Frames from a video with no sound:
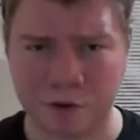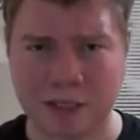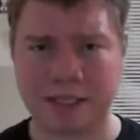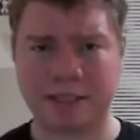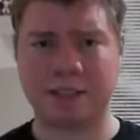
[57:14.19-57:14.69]

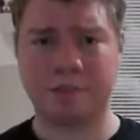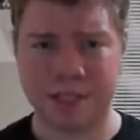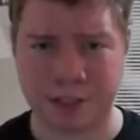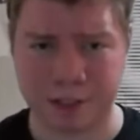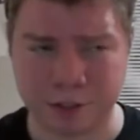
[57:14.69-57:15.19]
that's coming
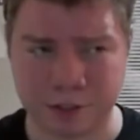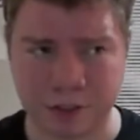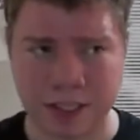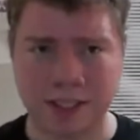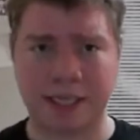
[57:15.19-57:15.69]
soon
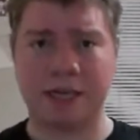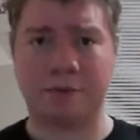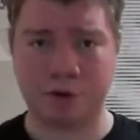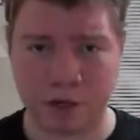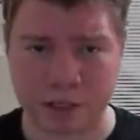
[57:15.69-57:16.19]
is Animal
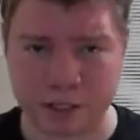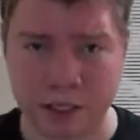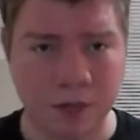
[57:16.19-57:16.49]
Crossing,